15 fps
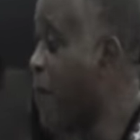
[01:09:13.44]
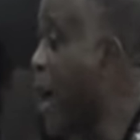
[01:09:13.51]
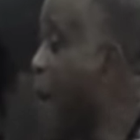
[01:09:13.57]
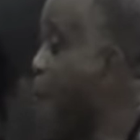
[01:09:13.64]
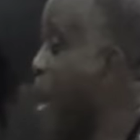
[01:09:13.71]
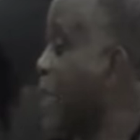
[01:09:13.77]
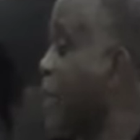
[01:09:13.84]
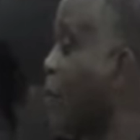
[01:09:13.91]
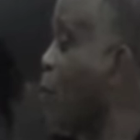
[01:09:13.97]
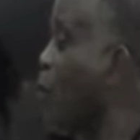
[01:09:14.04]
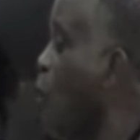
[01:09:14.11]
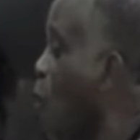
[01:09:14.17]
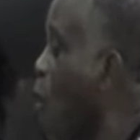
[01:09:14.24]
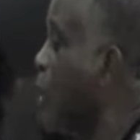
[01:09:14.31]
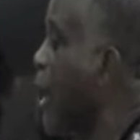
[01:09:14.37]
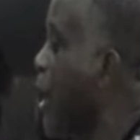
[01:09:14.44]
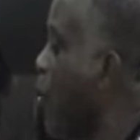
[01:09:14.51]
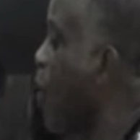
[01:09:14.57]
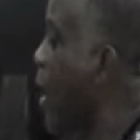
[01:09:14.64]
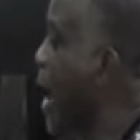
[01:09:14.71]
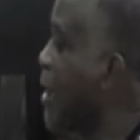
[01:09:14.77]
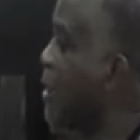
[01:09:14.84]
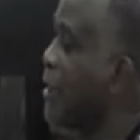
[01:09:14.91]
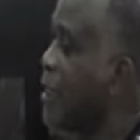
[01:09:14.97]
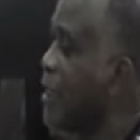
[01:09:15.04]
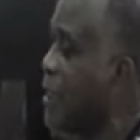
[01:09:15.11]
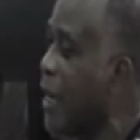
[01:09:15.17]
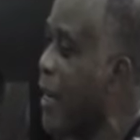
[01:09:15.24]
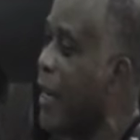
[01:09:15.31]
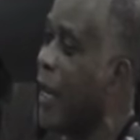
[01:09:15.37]
fact, I met him one day, he was carrying this
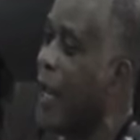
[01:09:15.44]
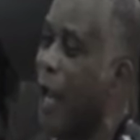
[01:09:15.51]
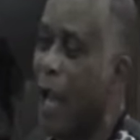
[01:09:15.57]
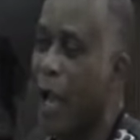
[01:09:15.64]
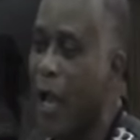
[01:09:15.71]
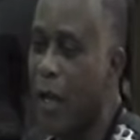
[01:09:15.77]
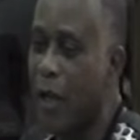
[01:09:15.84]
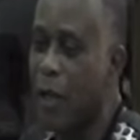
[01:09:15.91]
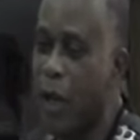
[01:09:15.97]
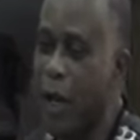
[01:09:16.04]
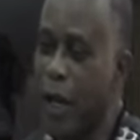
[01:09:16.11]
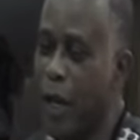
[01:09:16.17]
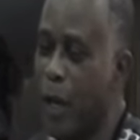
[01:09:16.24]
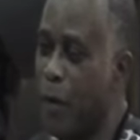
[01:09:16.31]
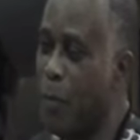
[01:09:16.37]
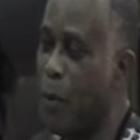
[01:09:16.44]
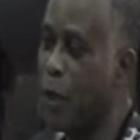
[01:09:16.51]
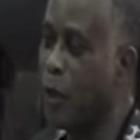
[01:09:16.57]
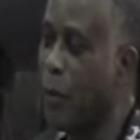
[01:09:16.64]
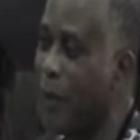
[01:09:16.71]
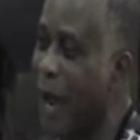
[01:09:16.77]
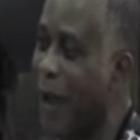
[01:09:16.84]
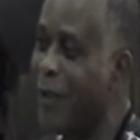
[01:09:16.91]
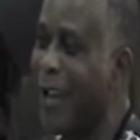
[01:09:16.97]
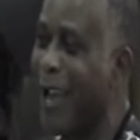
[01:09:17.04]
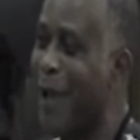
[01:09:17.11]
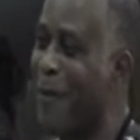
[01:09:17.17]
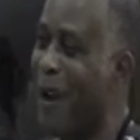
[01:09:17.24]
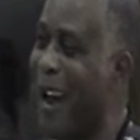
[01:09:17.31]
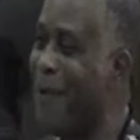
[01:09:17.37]
key, key, bunch of key. I said,
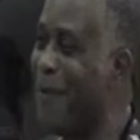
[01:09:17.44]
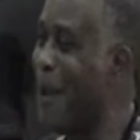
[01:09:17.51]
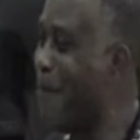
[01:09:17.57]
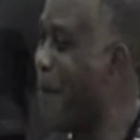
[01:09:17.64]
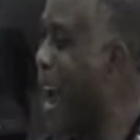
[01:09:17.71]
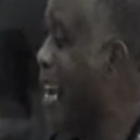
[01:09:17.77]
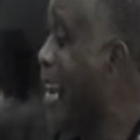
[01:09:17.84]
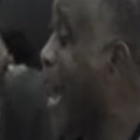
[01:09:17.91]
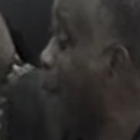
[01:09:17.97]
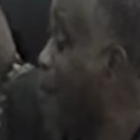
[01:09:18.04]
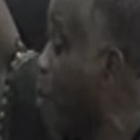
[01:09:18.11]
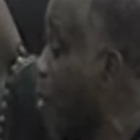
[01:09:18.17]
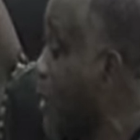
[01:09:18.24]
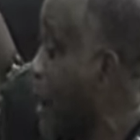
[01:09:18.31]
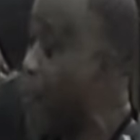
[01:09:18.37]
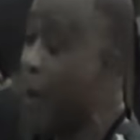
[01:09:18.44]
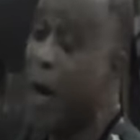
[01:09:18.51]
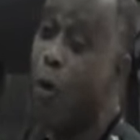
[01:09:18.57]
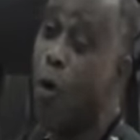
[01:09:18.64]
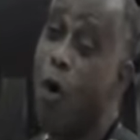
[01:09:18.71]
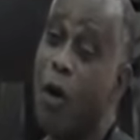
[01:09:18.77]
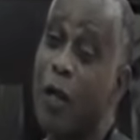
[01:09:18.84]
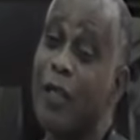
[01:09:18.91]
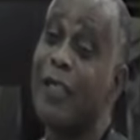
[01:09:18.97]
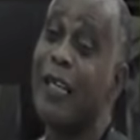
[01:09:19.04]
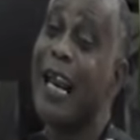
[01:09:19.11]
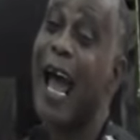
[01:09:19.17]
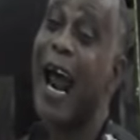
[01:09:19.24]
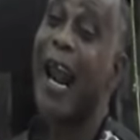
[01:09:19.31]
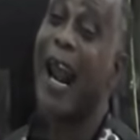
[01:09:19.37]
hey, brother, remember, my car broke down.
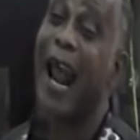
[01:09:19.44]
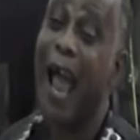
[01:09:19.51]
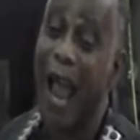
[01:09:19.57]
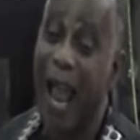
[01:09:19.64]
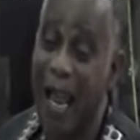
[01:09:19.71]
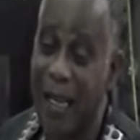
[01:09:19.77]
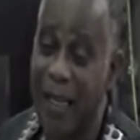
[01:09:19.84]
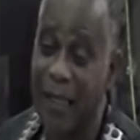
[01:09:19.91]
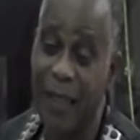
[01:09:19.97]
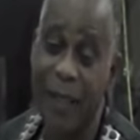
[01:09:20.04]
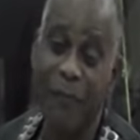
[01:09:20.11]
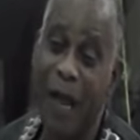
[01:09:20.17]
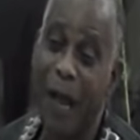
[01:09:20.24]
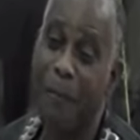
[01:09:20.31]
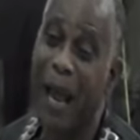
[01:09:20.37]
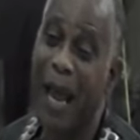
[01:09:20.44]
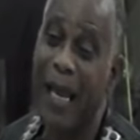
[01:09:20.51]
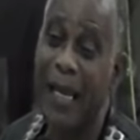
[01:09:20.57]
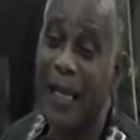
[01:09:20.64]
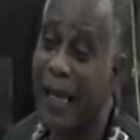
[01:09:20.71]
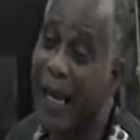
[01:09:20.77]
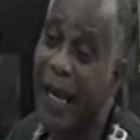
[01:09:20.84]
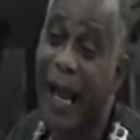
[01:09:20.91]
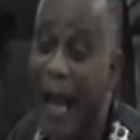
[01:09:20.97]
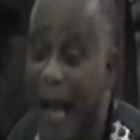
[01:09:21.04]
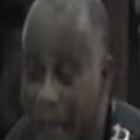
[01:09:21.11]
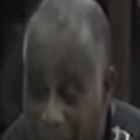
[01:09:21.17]
Now lie, never buy any car.